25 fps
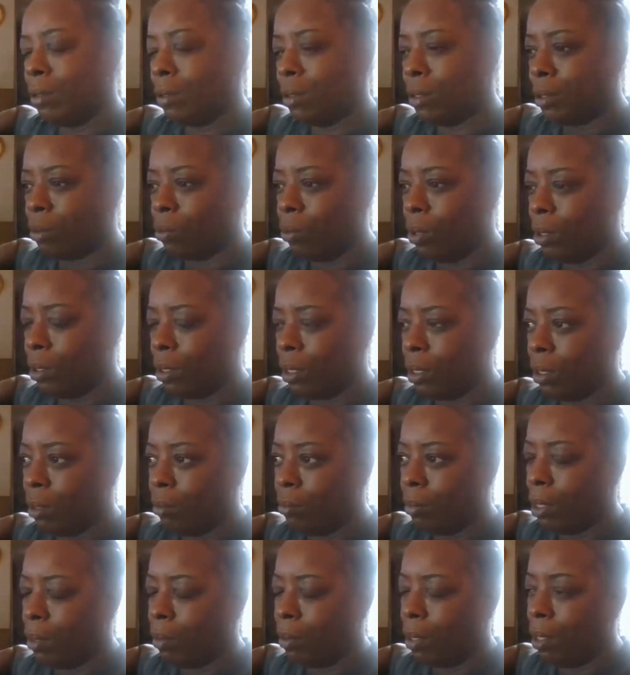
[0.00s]
Because one thing
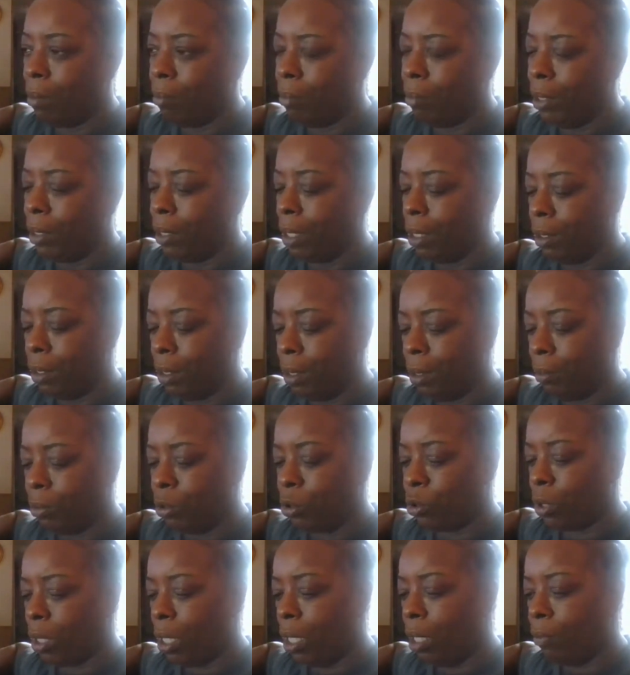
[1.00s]
about me, I
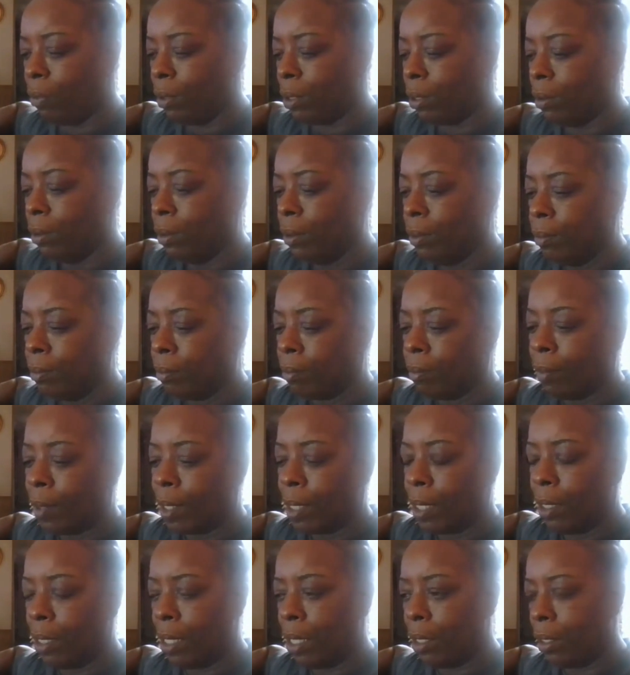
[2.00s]
love driving,
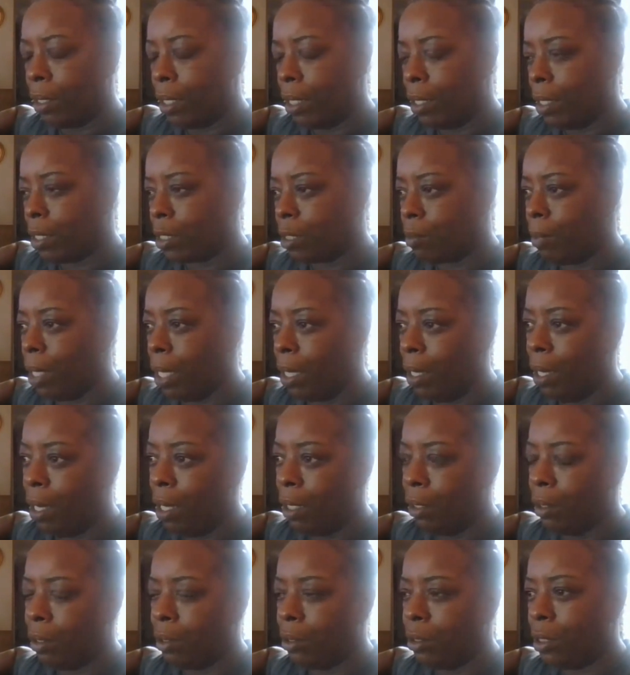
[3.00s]
and I and that's my
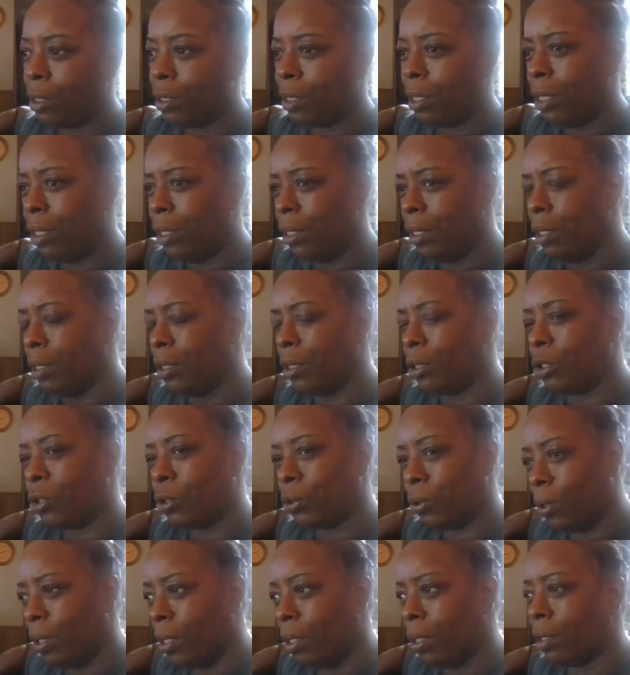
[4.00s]
outlet. And just getting in a
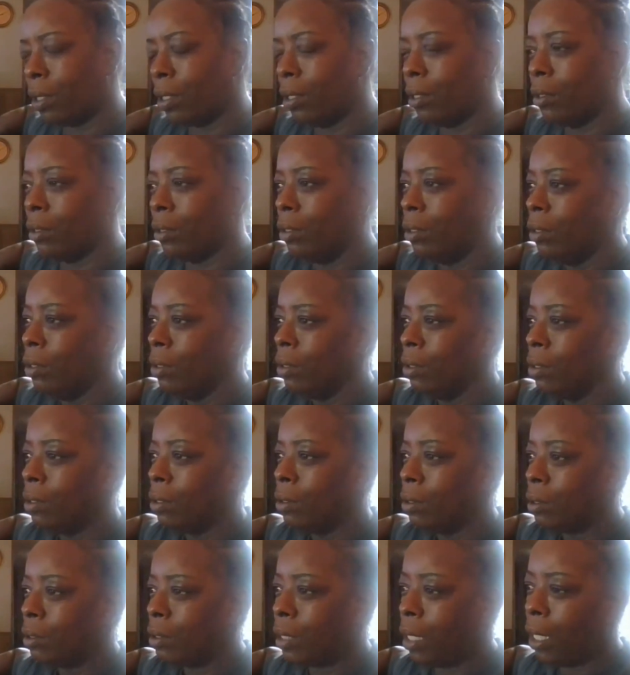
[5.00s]
truck and
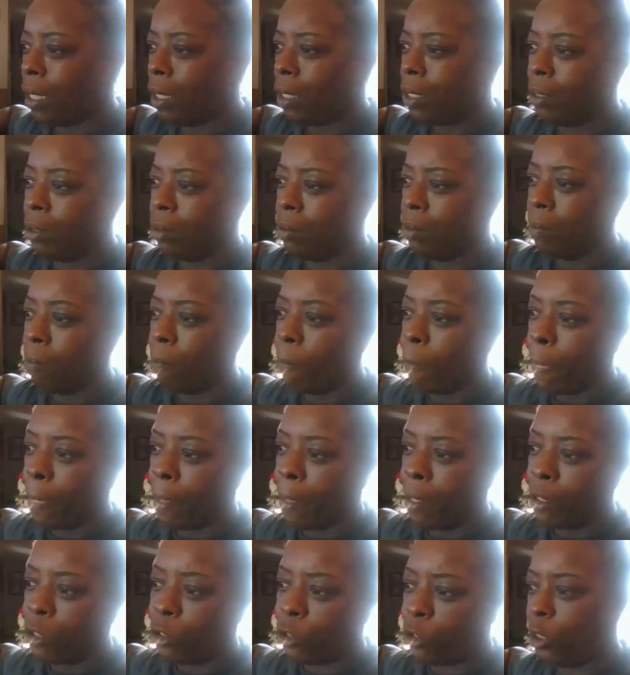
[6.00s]
taking
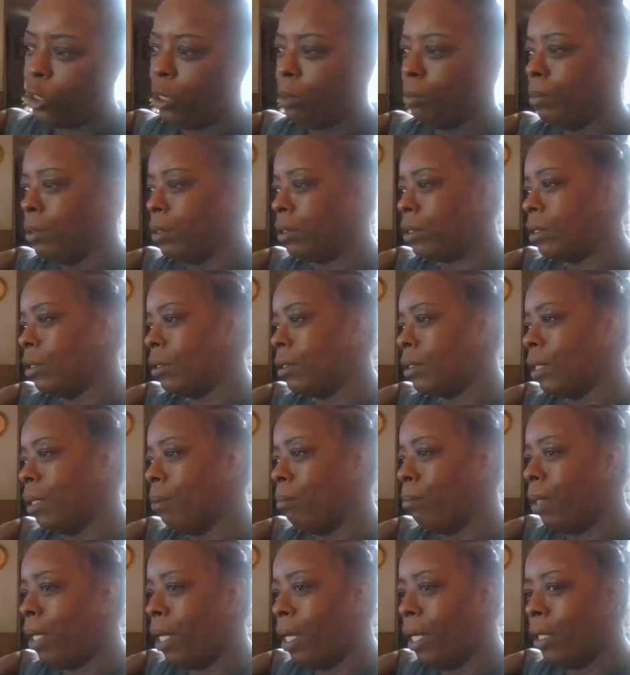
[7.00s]
shipments to
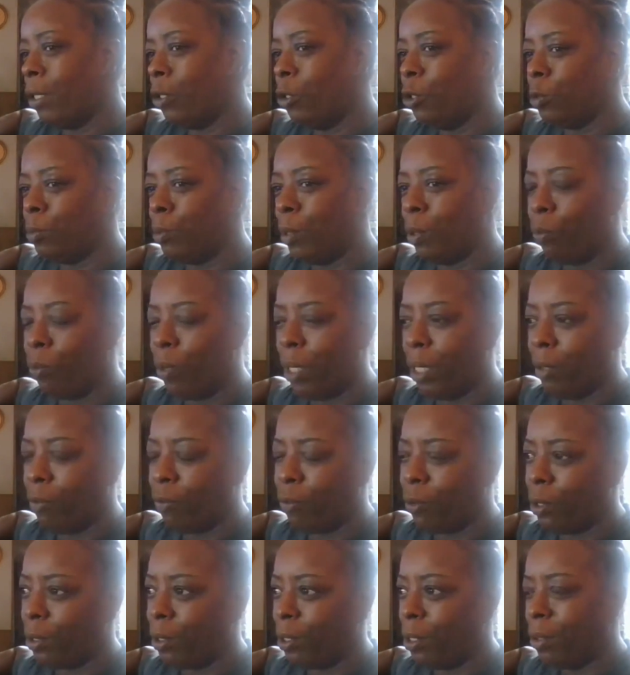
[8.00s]
somebody who's been
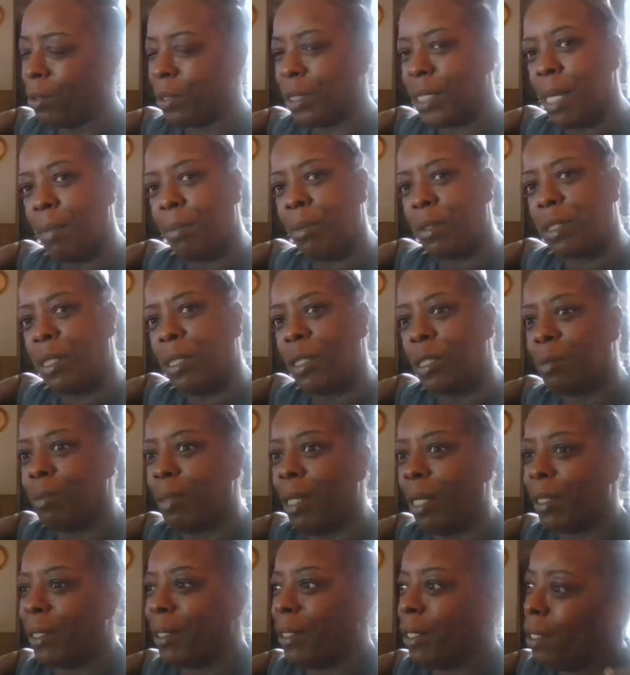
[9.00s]
waiting for a long time to see us.
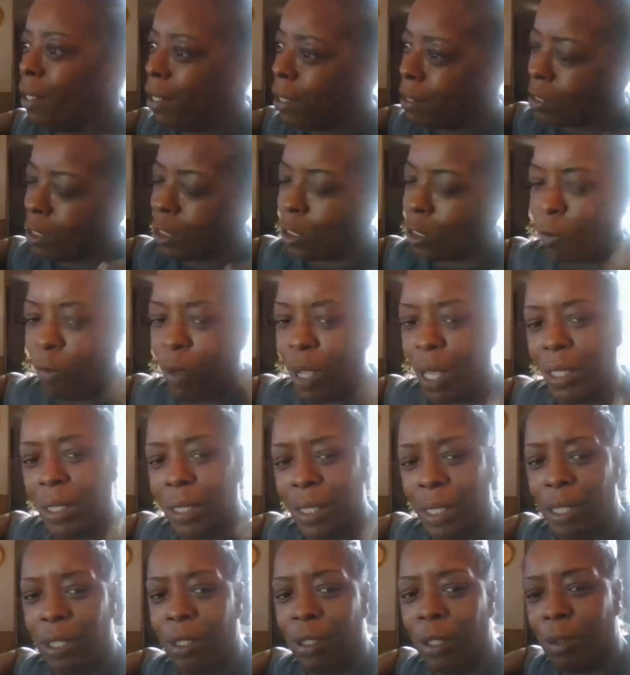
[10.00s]
I'm like, yes, it's
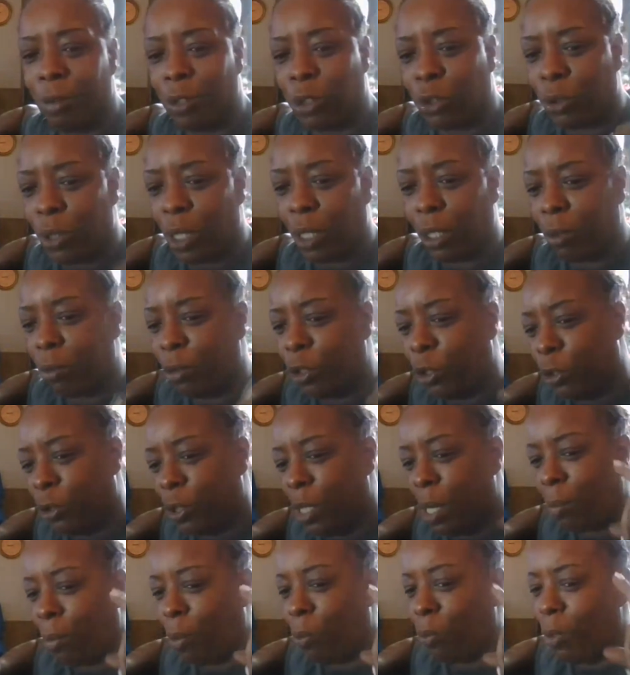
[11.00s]
finally here. Trucker, you're
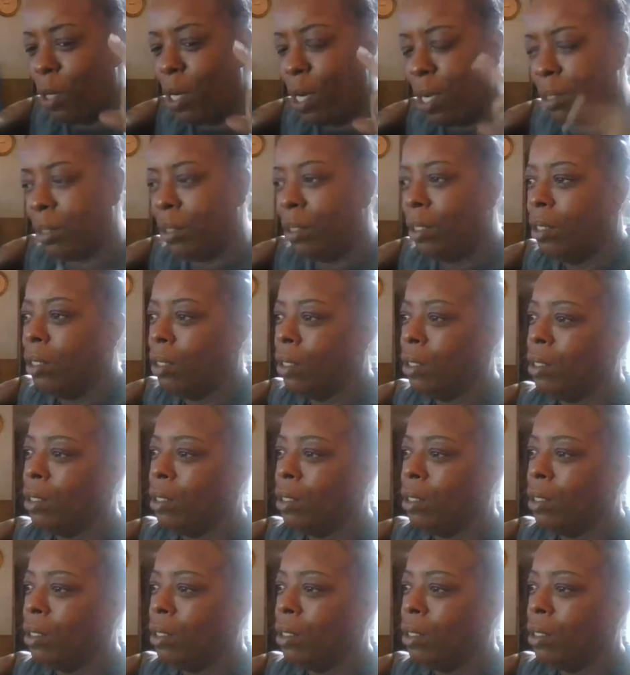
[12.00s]
number one.